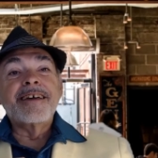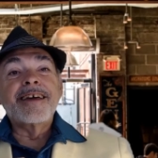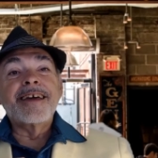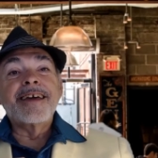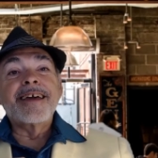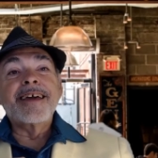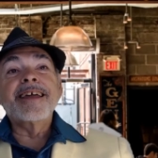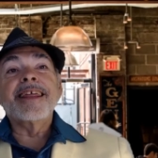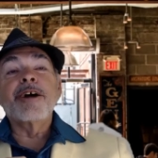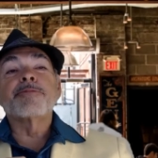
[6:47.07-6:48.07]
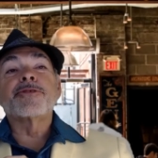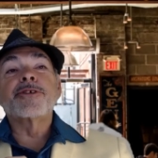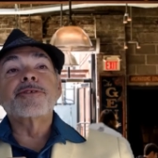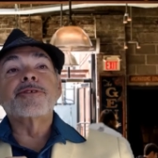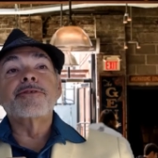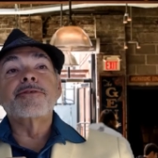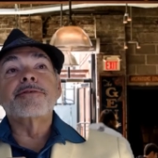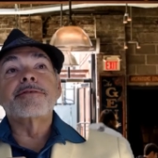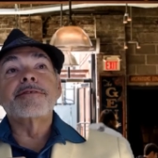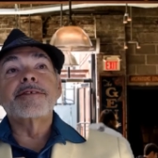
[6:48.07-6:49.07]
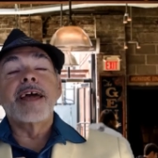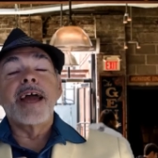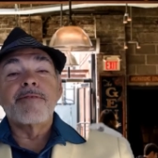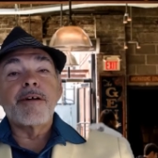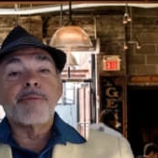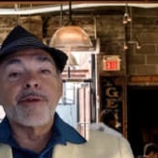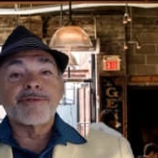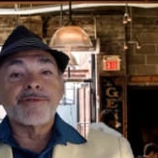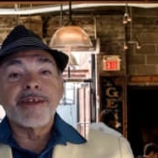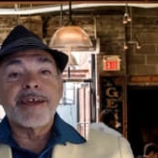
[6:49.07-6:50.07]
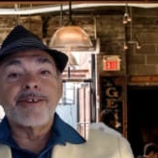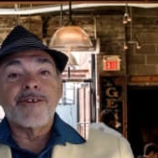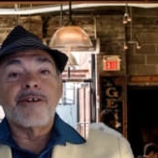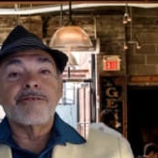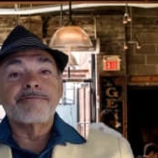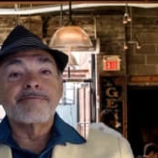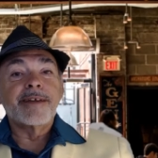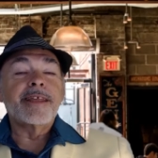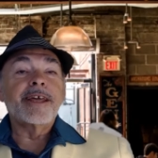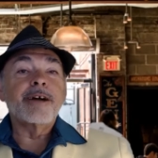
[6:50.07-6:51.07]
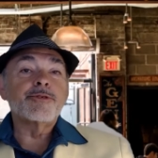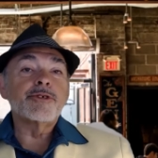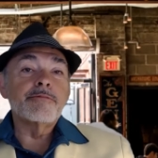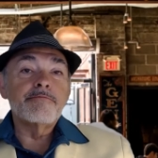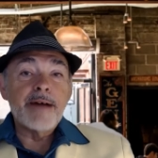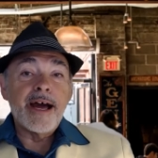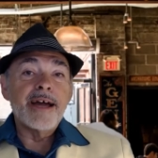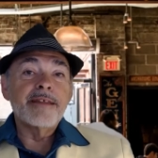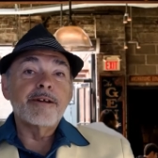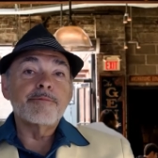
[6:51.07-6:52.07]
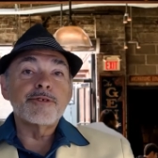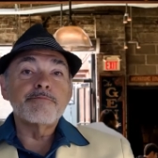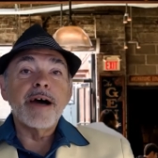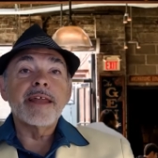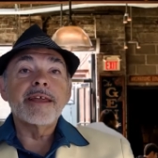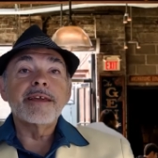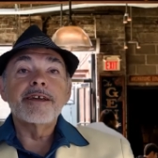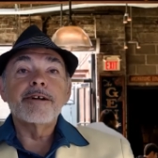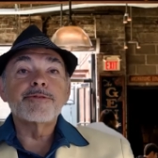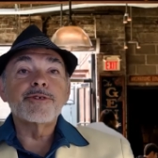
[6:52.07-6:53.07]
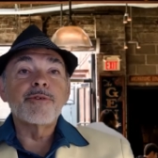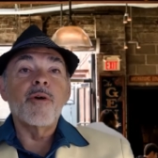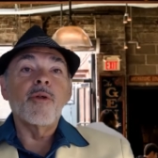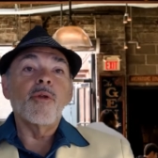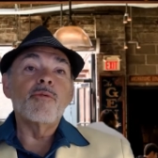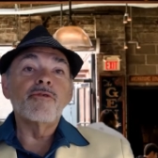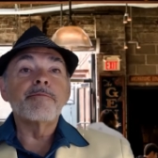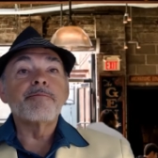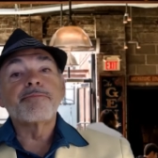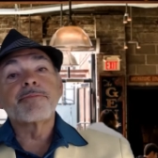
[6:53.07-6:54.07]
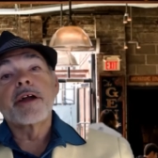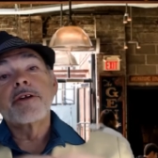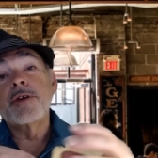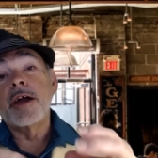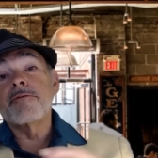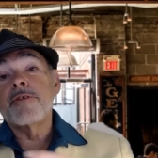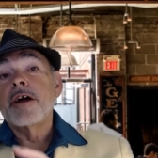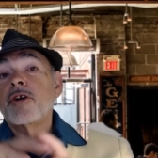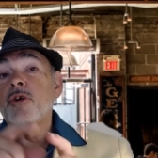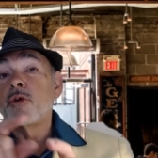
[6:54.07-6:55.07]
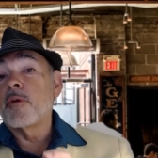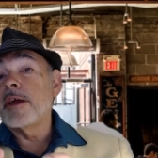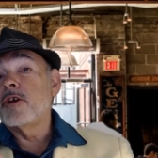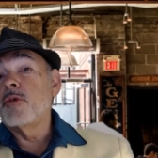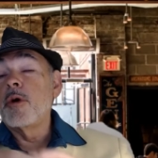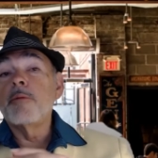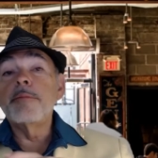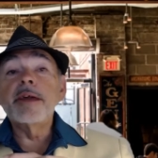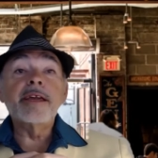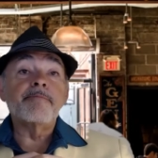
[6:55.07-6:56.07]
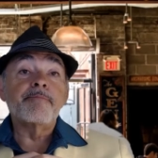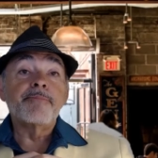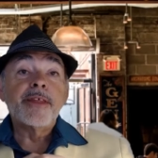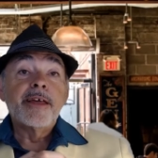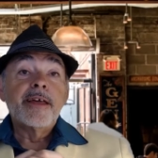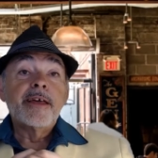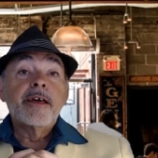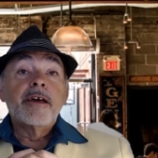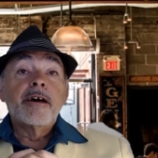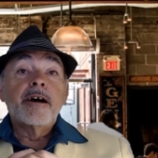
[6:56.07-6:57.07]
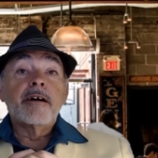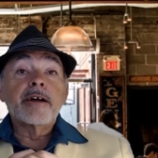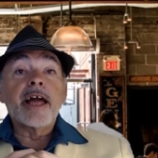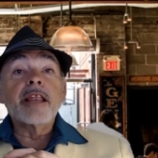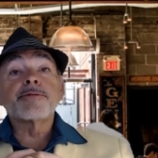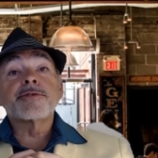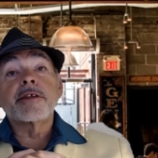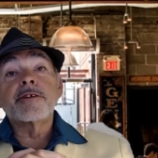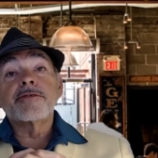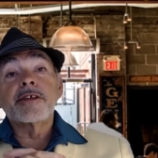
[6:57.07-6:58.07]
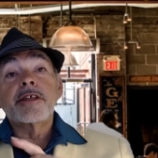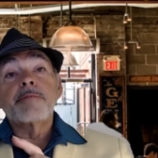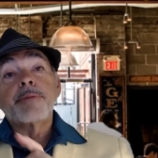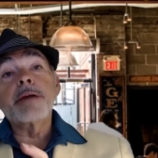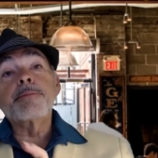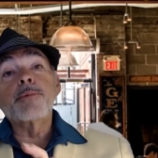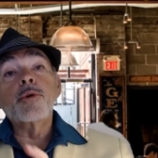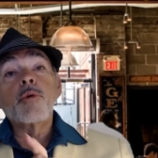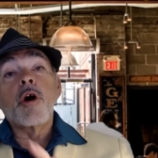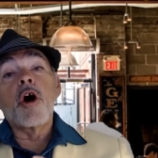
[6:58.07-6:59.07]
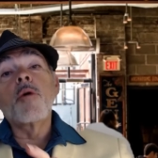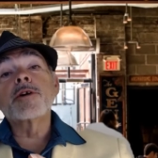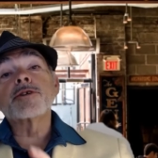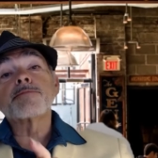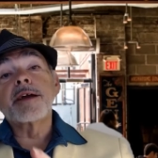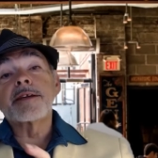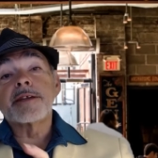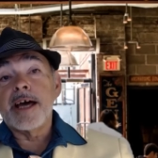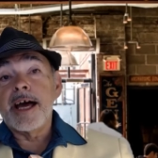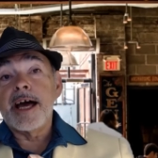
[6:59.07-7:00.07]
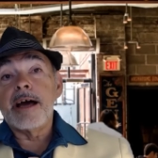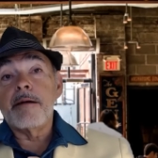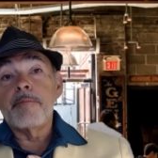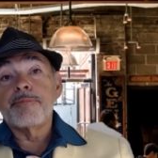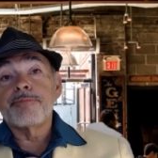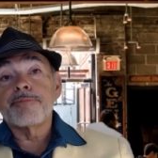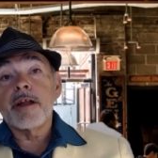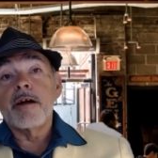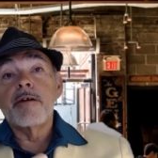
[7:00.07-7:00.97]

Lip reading: it helps you to have that pressure taken off. It helps your mind, helps your body, helps you all over. You have greater well-being. A Gallup study said that people who always make time for